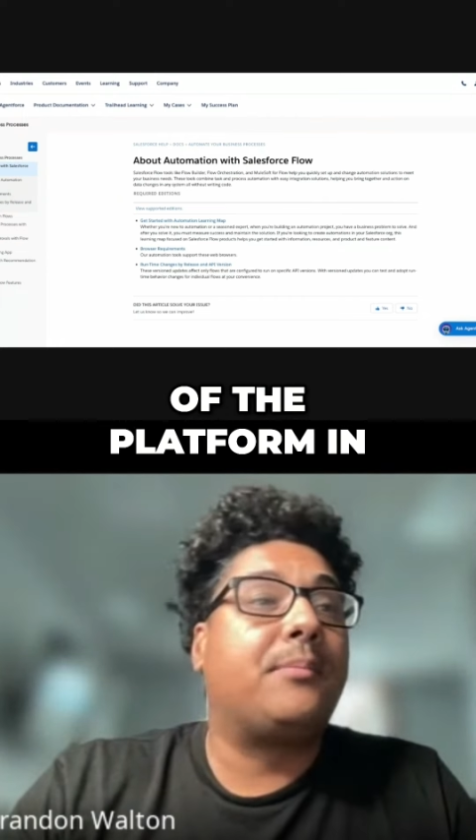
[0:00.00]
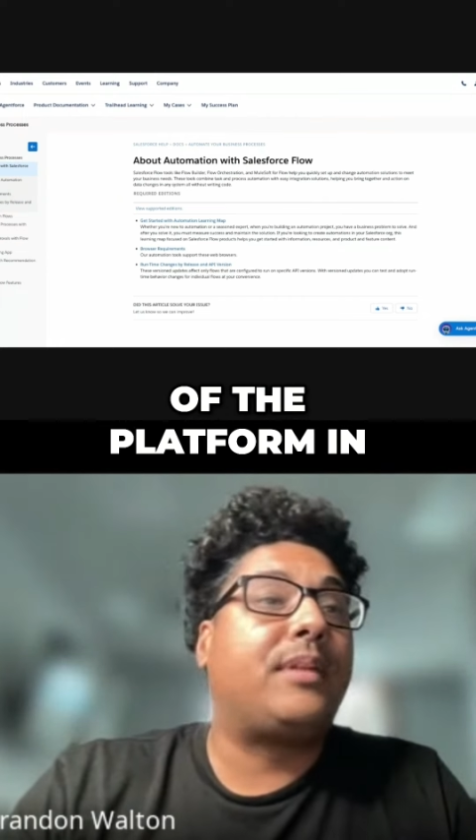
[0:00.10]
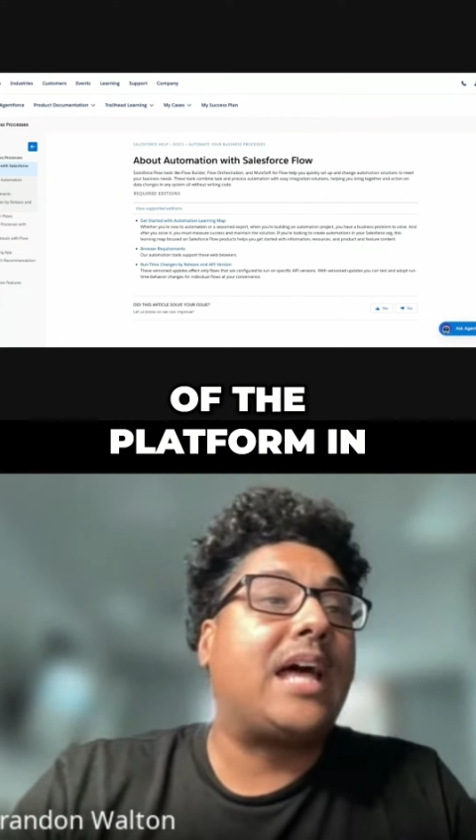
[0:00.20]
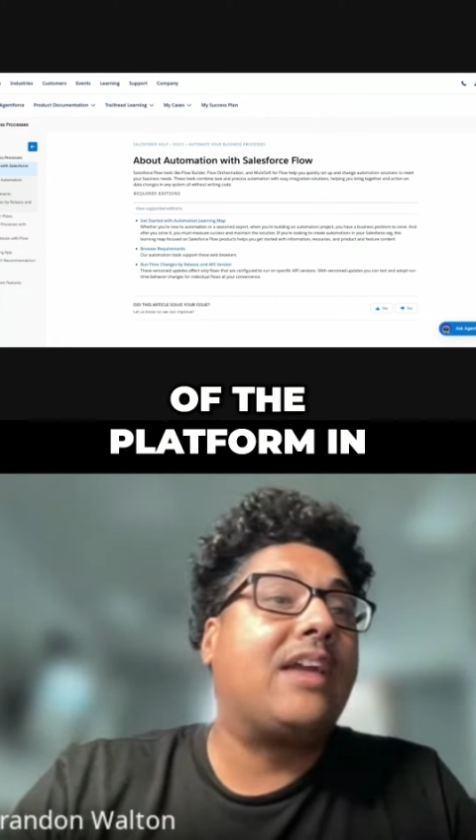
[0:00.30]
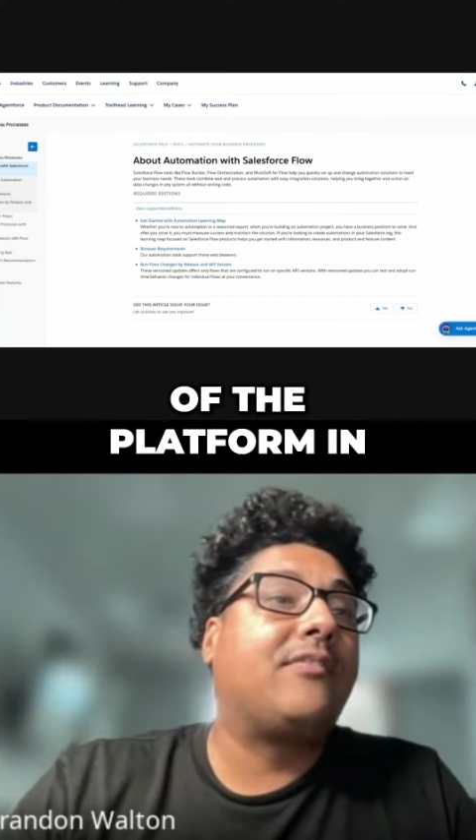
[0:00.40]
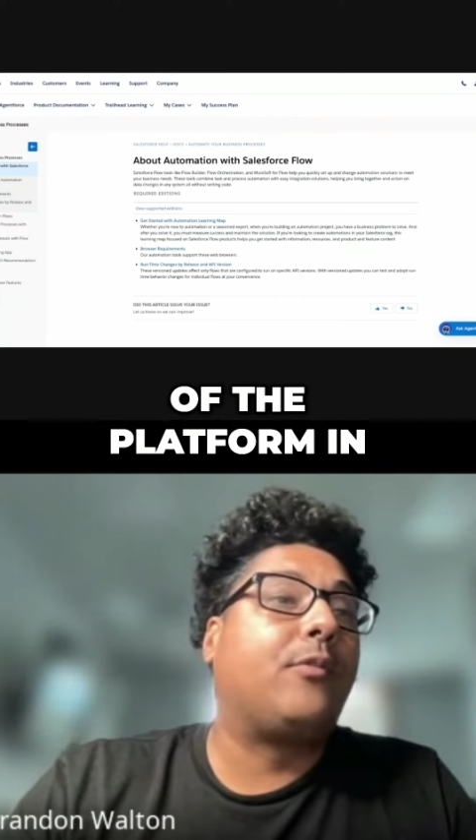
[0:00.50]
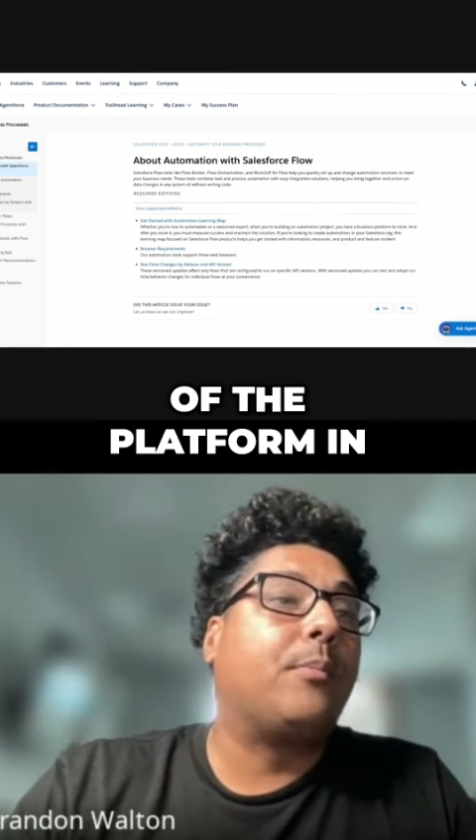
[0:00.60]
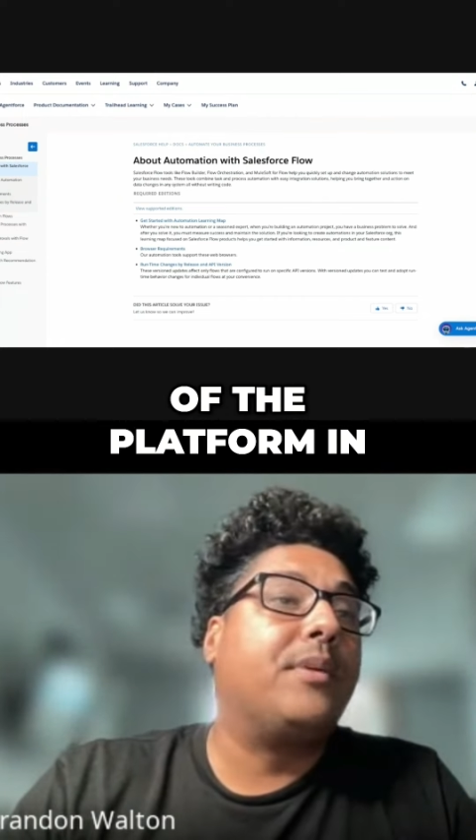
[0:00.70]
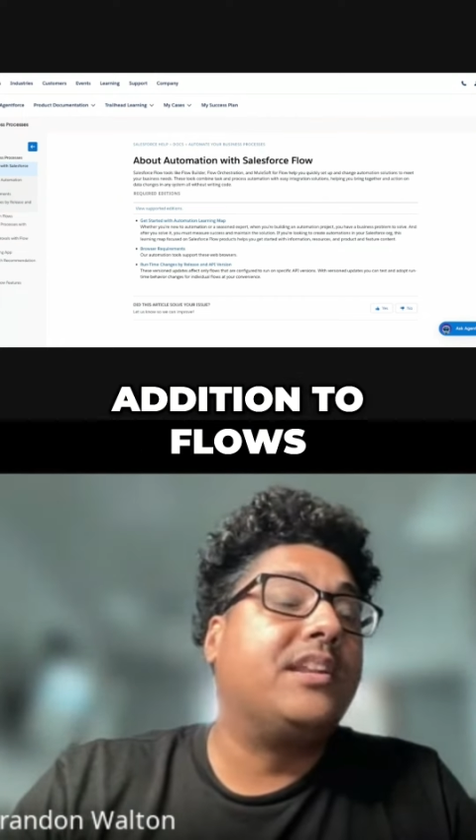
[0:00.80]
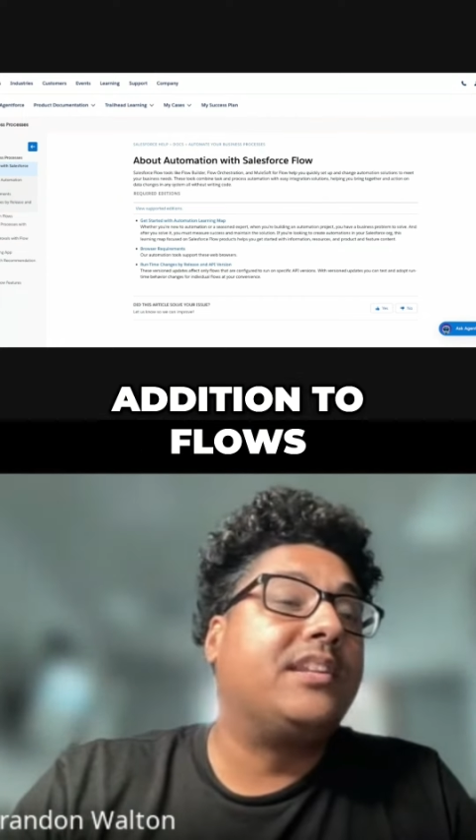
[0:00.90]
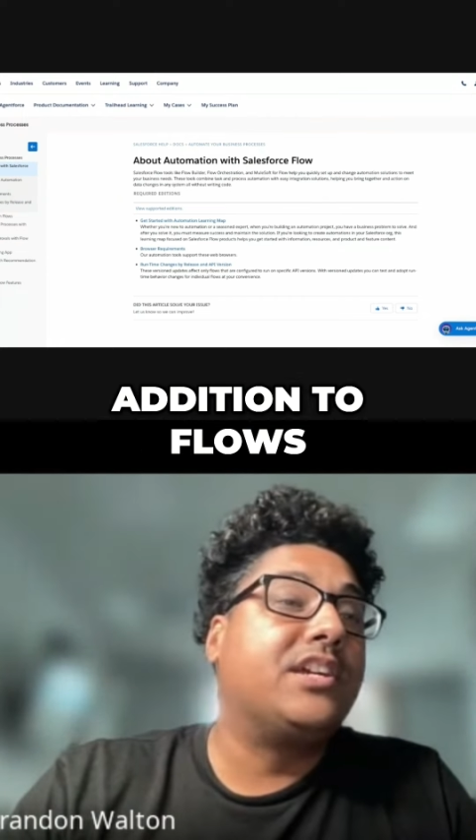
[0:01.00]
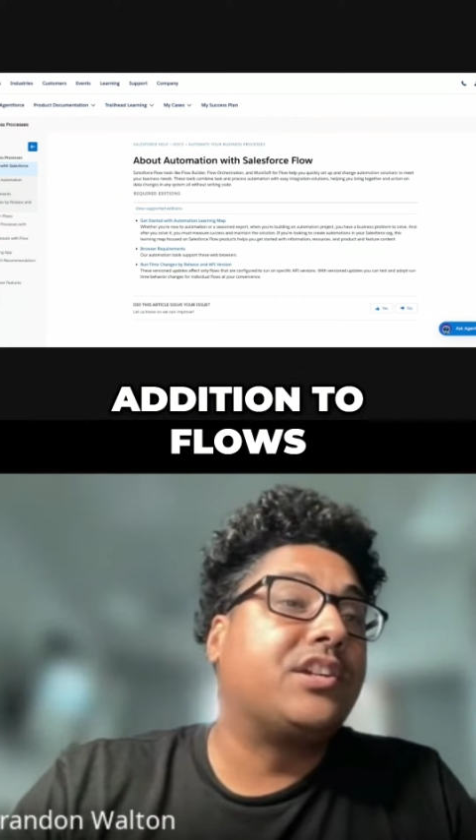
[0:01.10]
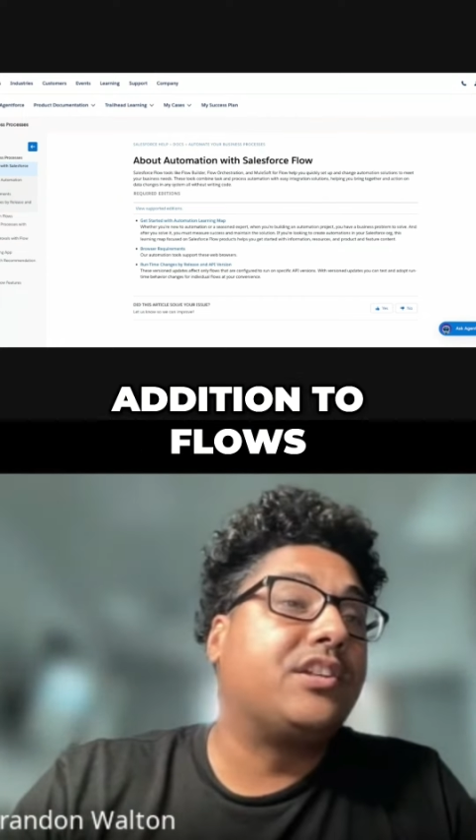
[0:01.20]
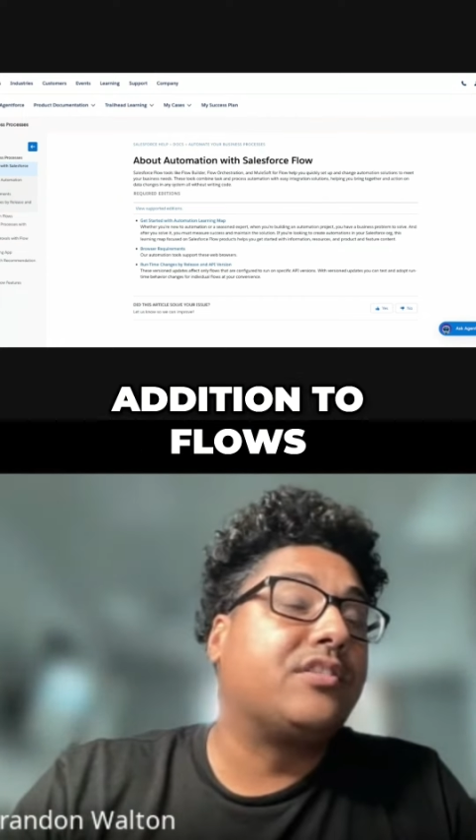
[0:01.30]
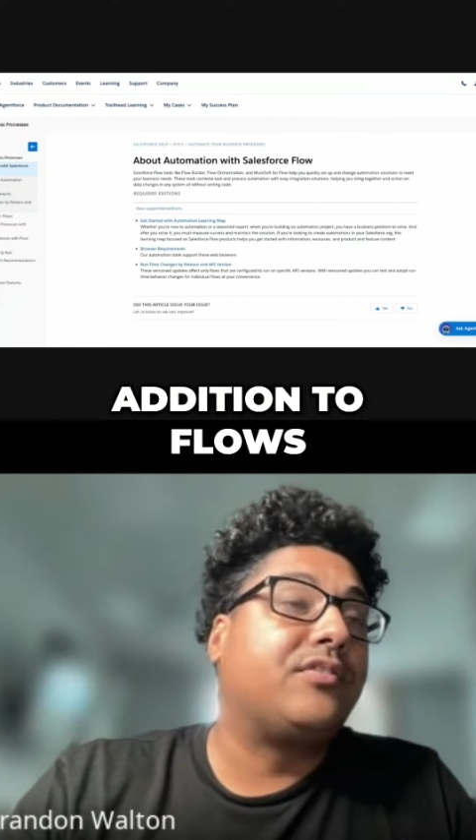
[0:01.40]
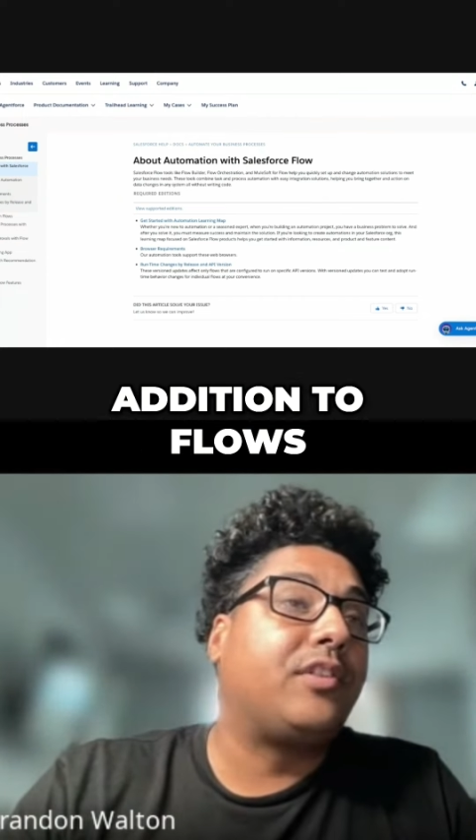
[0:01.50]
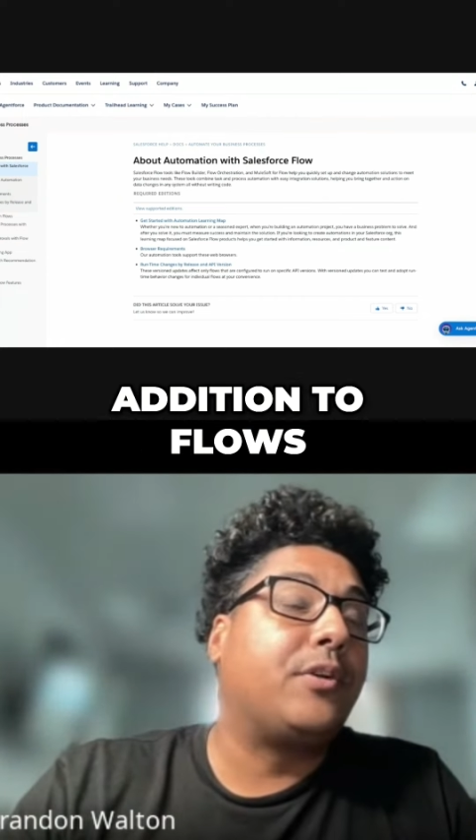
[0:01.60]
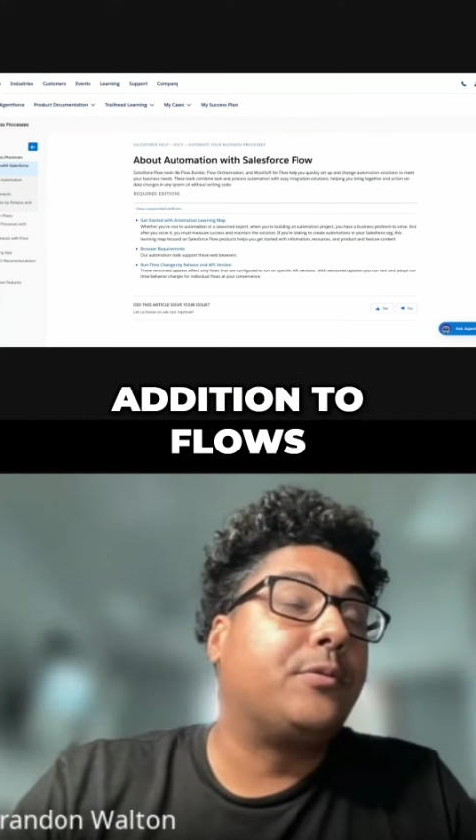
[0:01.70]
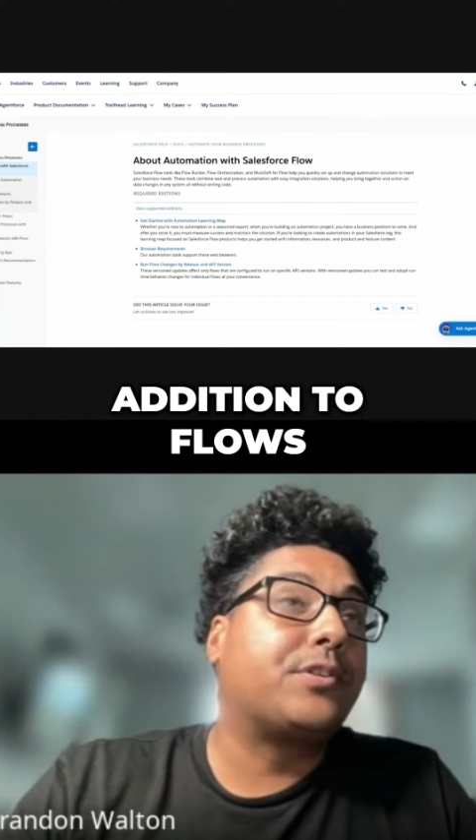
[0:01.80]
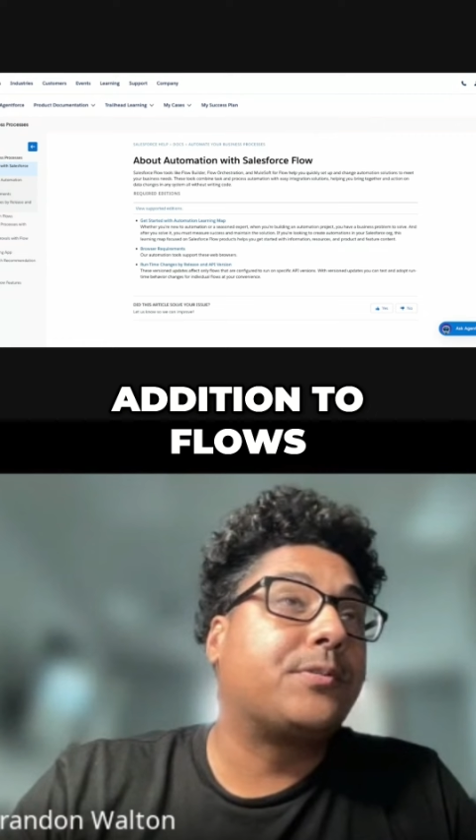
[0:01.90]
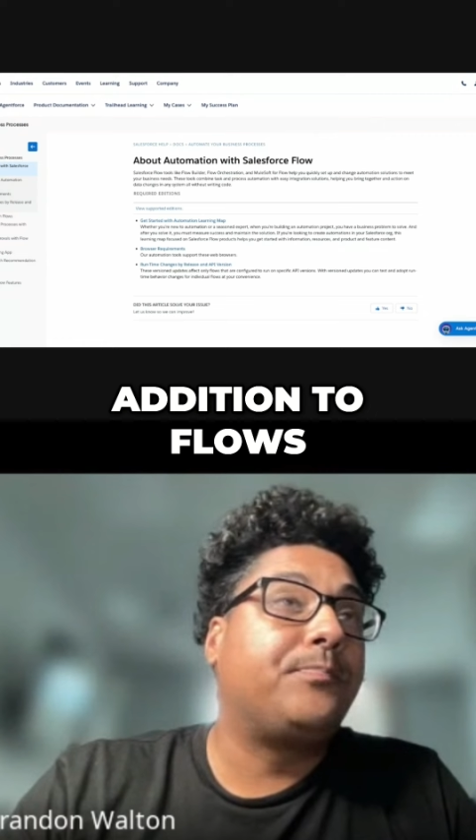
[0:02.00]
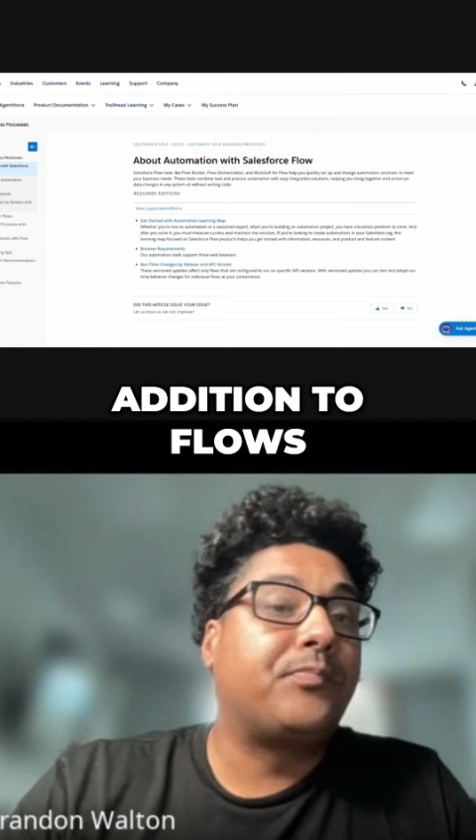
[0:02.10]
platform in addition to flows.